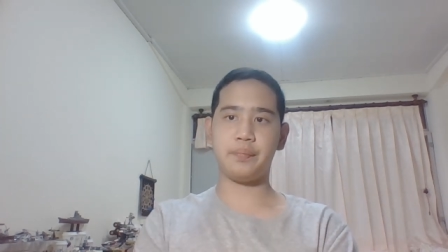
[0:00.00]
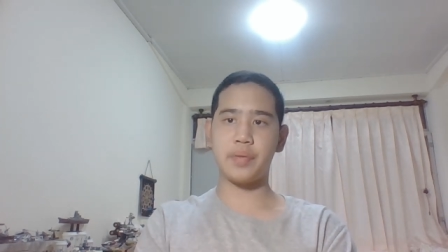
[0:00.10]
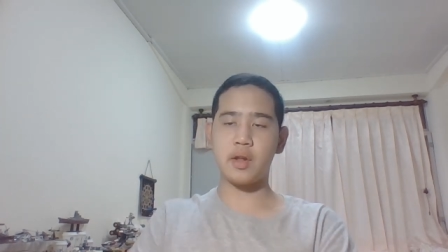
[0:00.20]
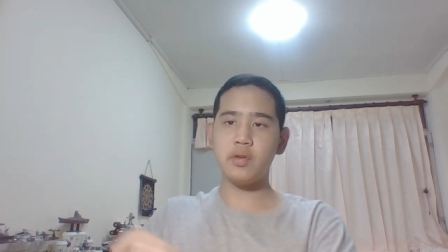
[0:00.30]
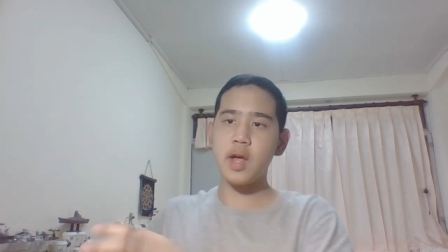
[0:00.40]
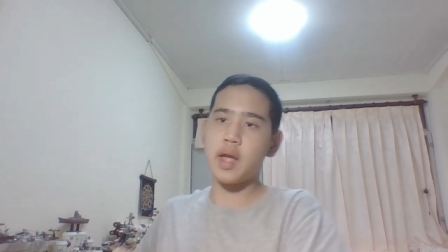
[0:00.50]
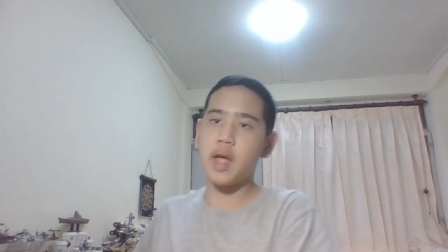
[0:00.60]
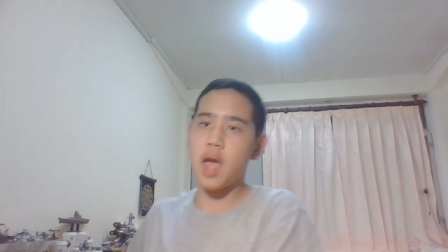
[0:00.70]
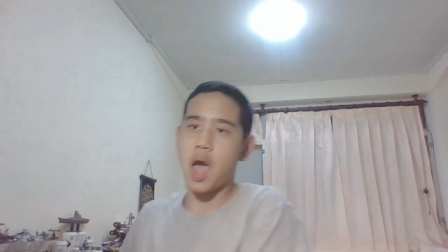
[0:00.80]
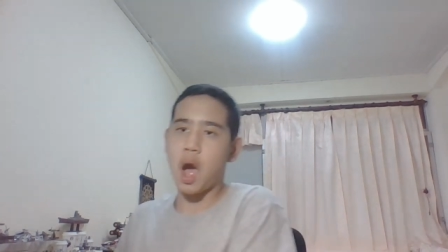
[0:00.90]
and
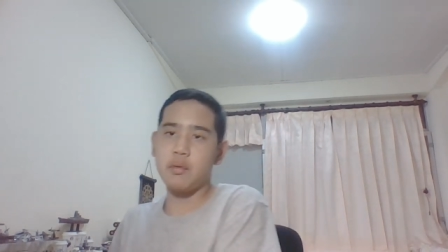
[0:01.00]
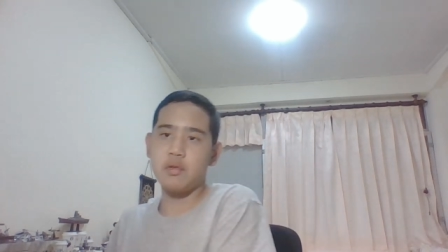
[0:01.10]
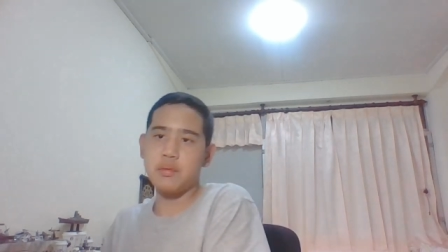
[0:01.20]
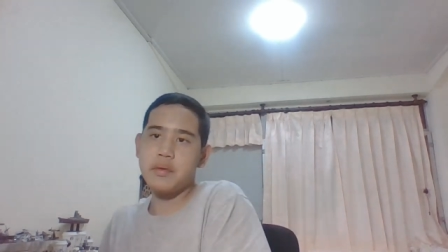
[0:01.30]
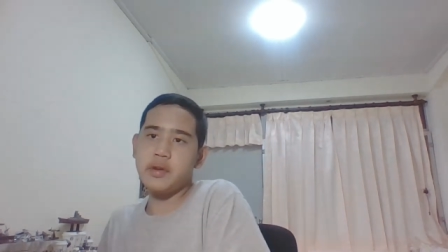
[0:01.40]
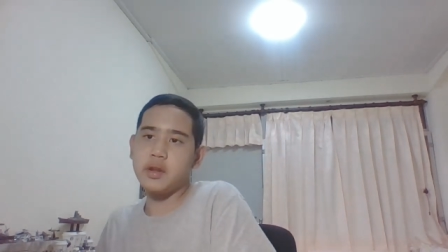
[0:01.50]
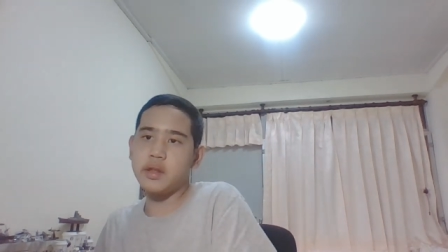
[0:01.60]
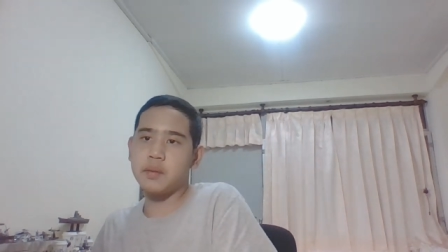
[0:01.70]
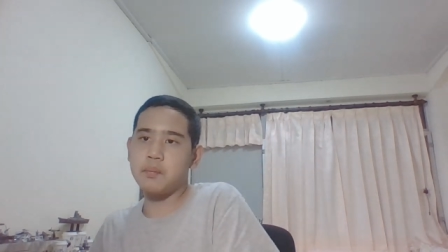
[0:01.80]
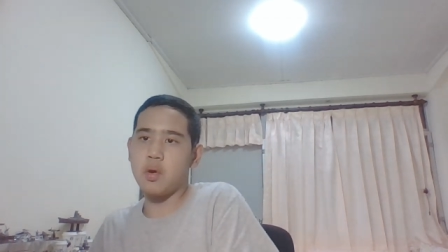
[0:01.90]
today I will be reviewing
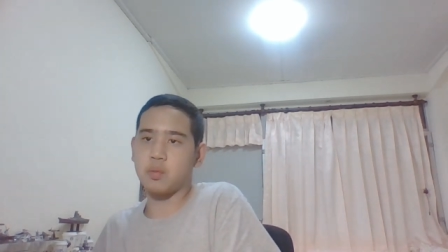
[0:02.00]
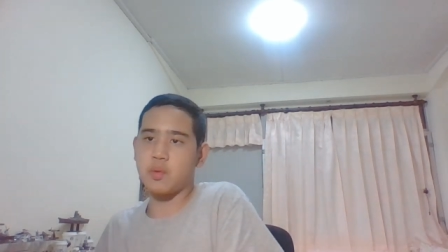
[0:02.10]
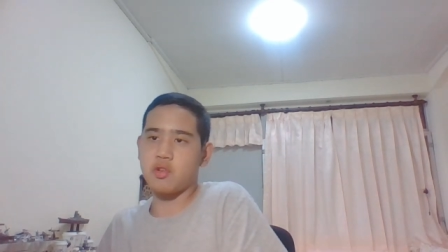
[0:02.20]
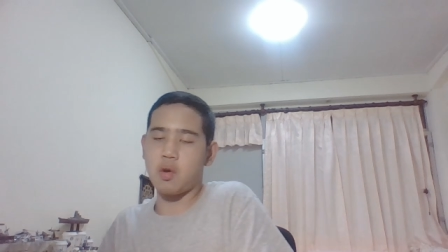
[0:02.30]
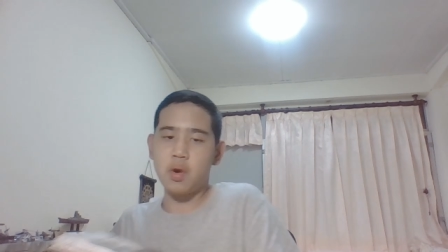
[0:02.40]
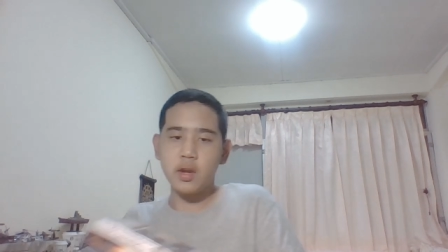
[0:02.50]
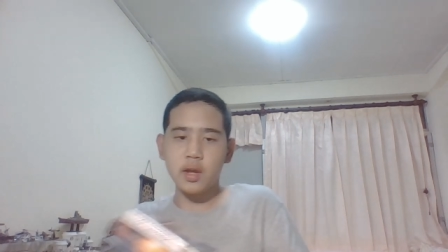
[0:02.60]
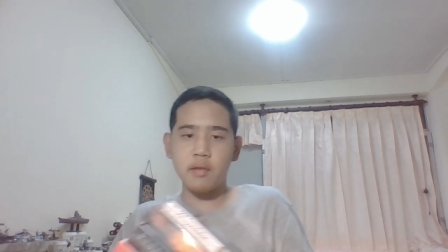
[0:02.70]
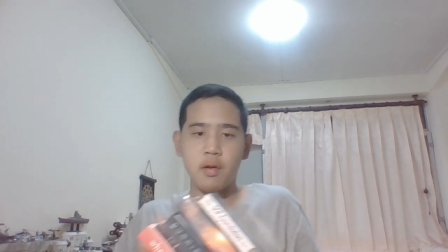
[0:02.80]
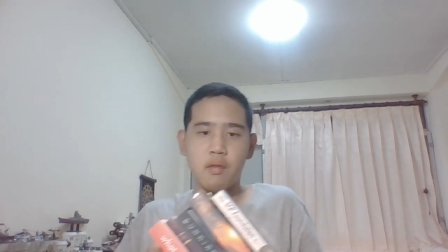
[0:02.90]
these books which are What
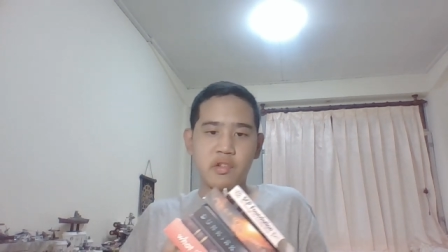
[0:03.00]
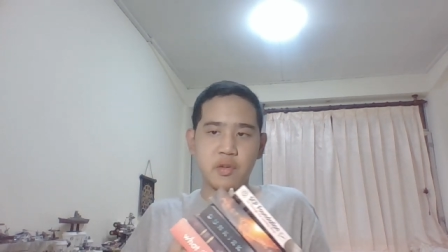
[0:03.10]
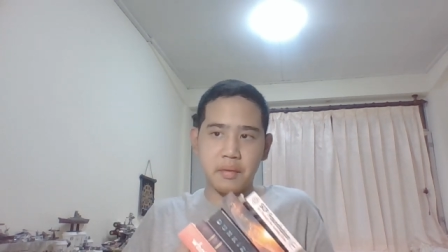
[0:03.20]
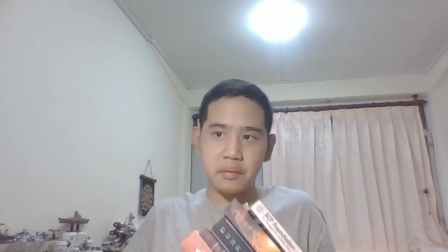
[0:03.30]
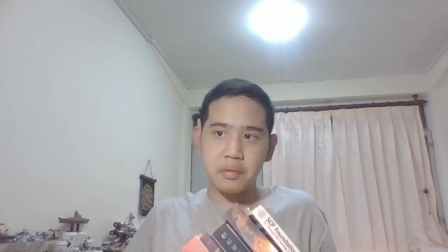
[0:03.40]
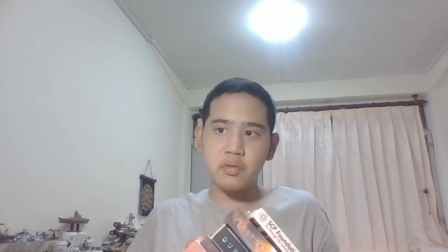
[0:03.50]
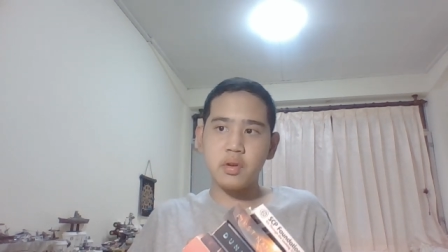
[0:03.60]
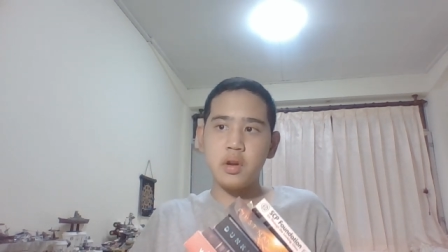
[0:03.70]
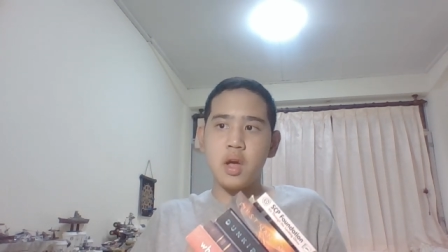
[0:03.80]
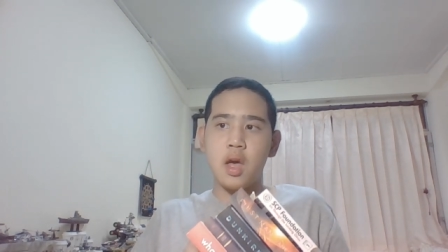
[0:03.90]
If, Russian
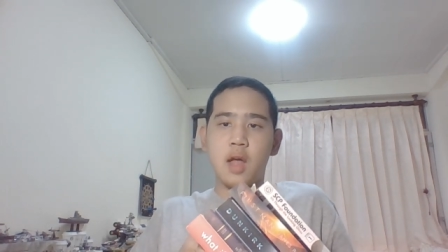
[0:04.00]
Revolution,